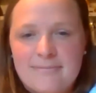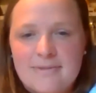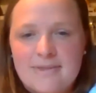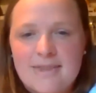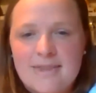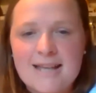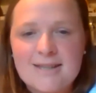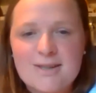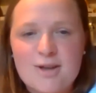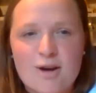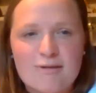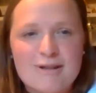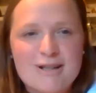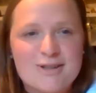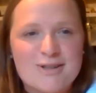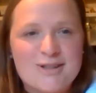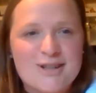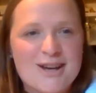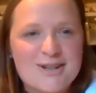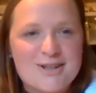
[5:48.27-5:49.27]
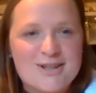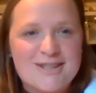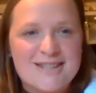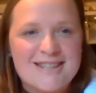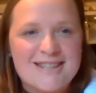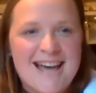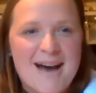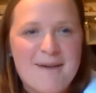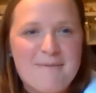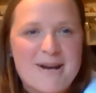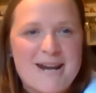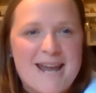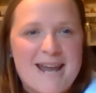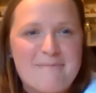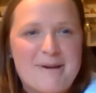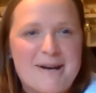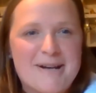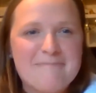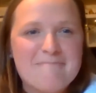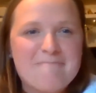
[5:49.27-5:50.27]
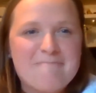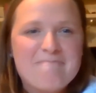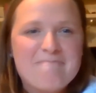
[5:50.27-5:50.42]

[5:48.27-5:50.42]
That's our introduction to that one, Emma.